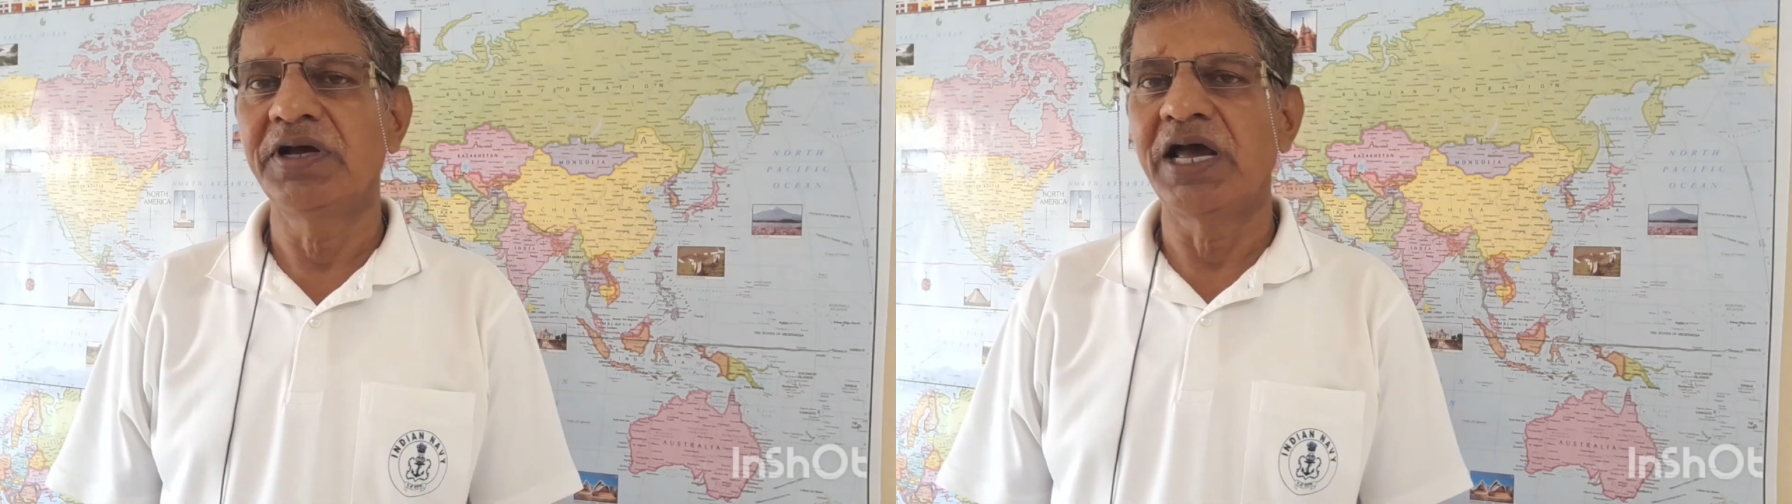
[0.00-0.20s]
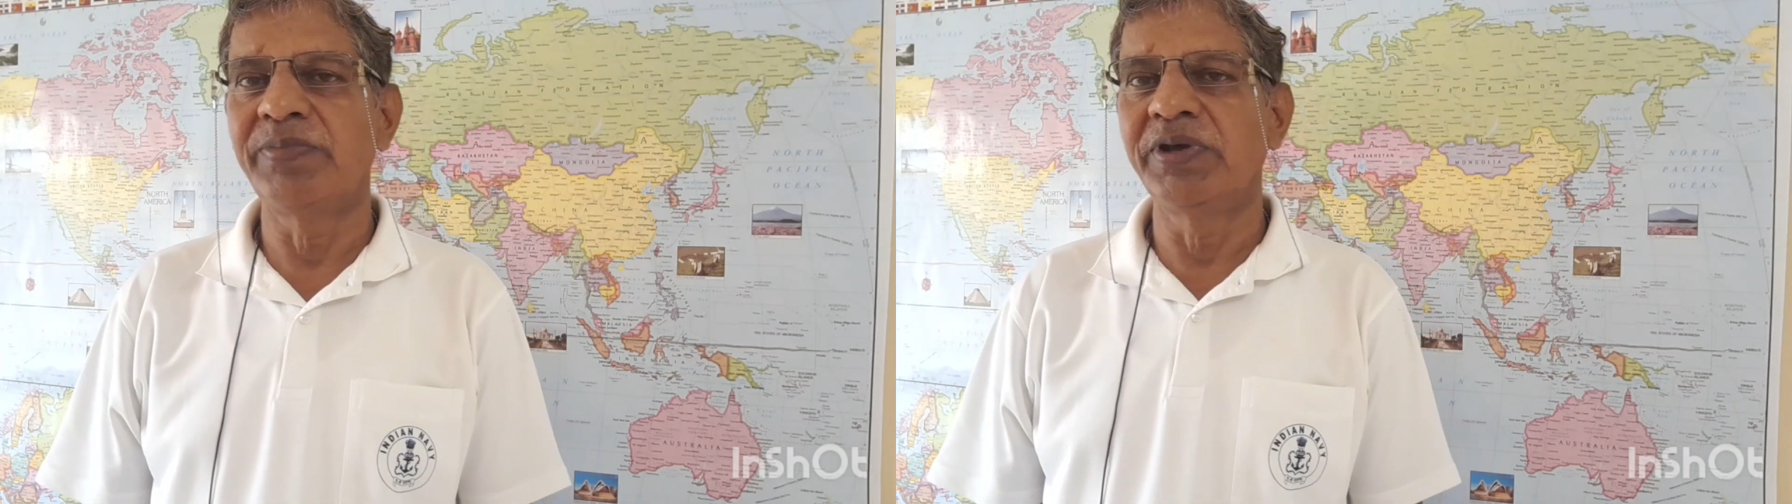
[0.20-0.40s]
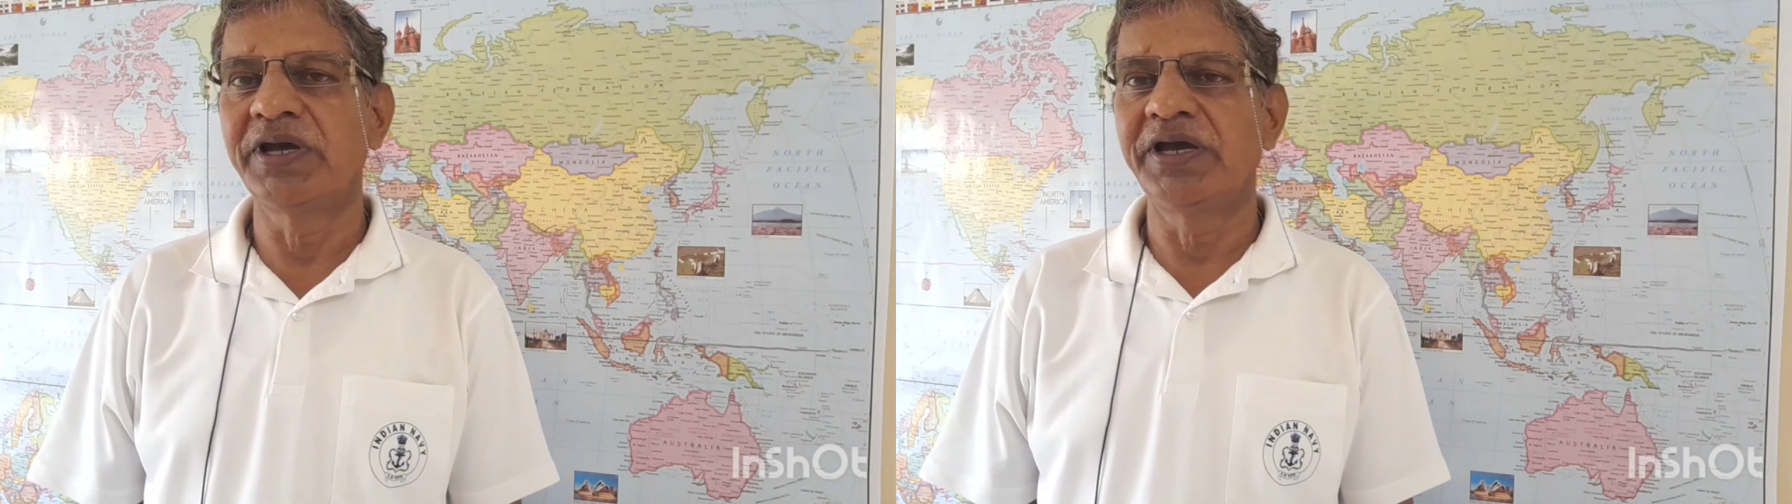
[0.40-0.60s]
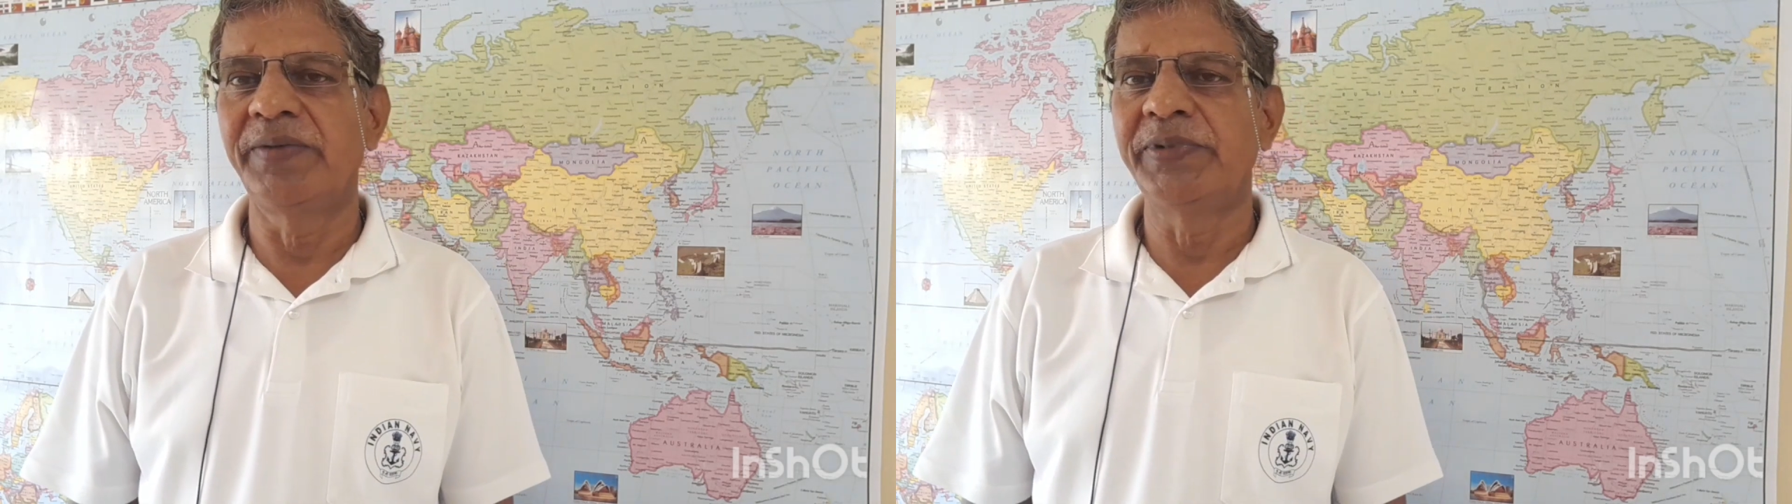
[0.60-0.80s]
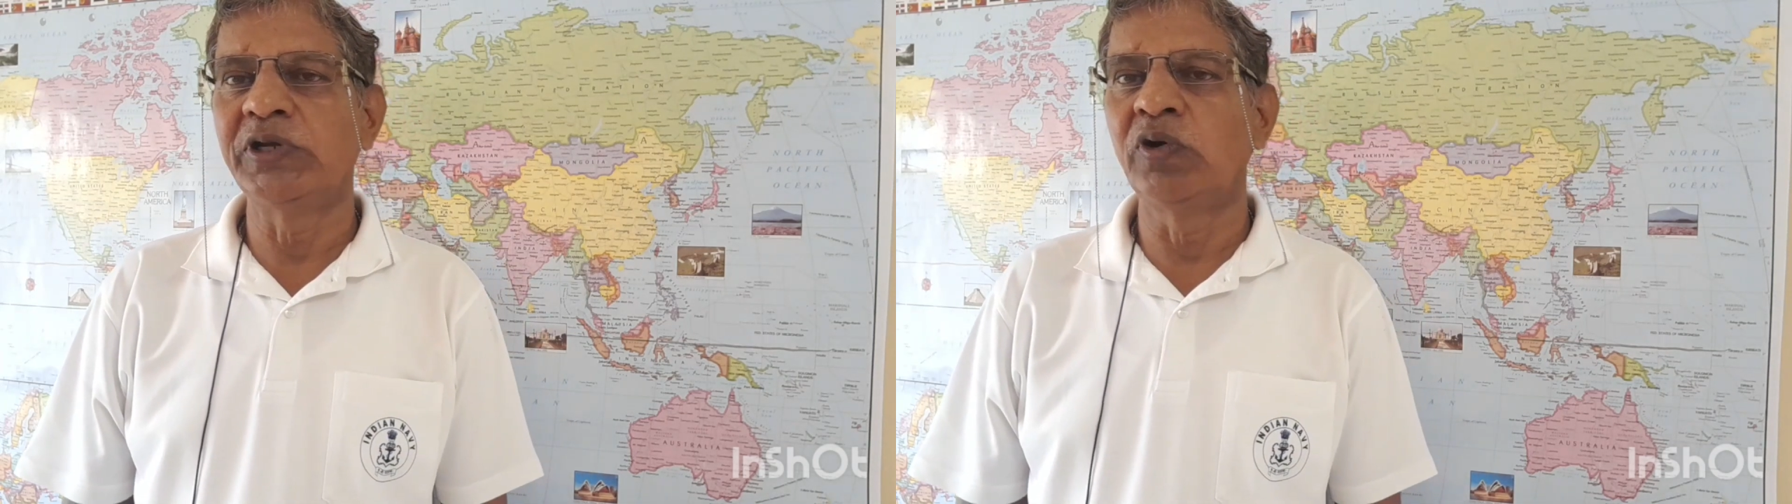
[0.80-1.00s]
having a
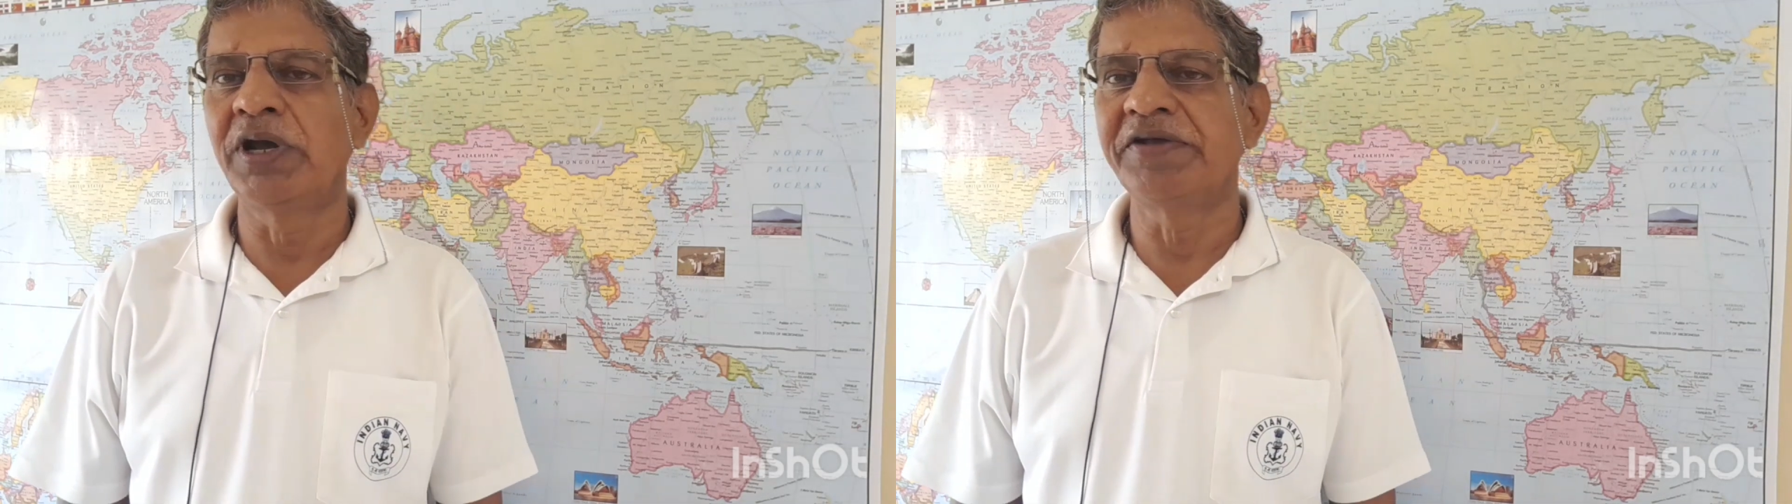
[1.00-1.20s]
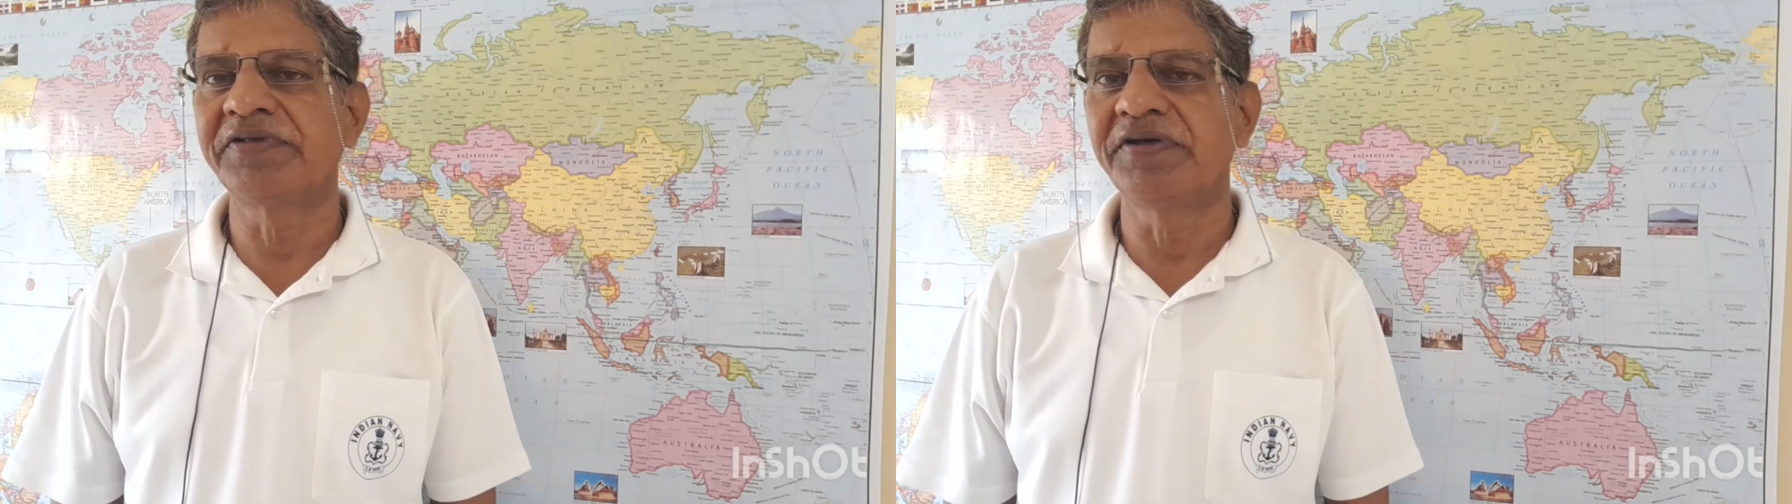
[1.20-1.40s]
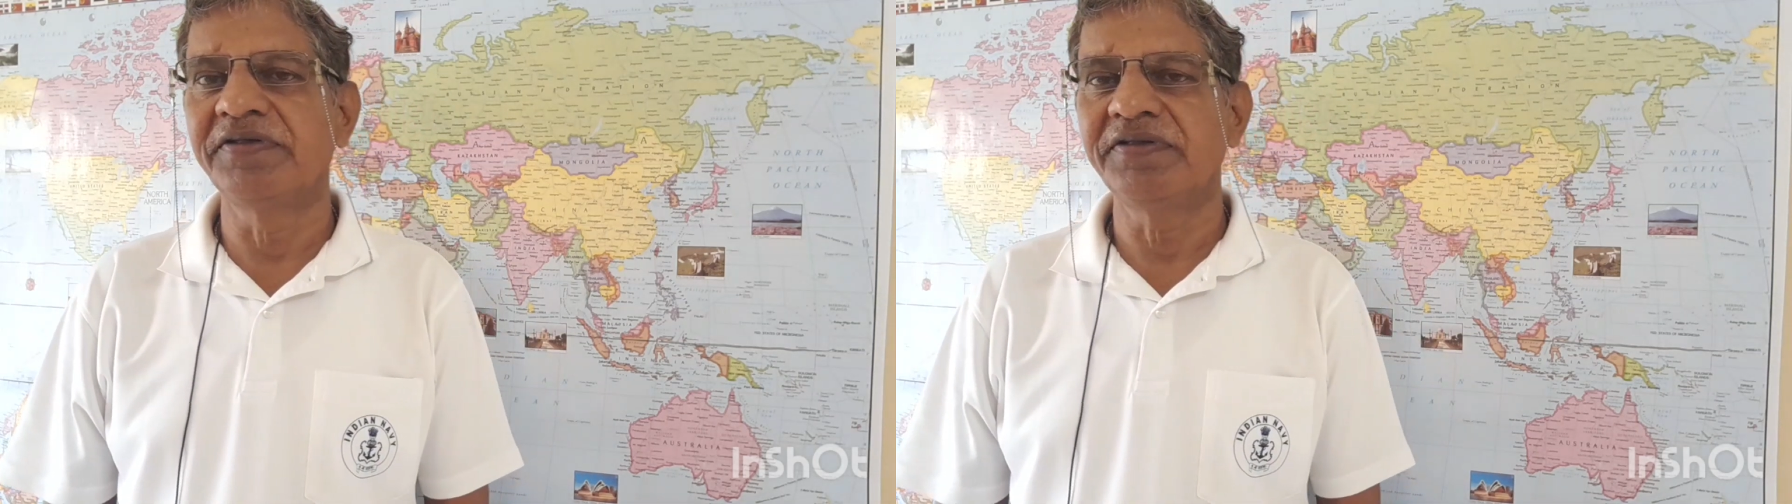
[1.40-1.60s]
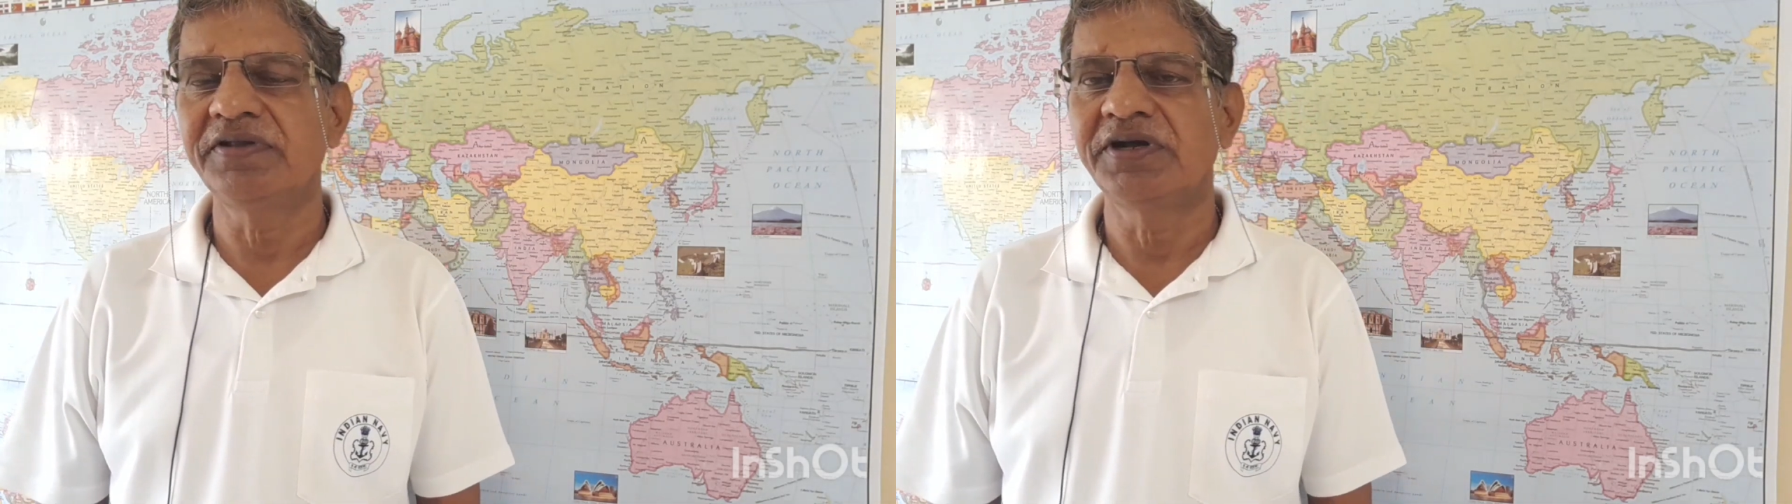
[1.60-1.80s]
MTO license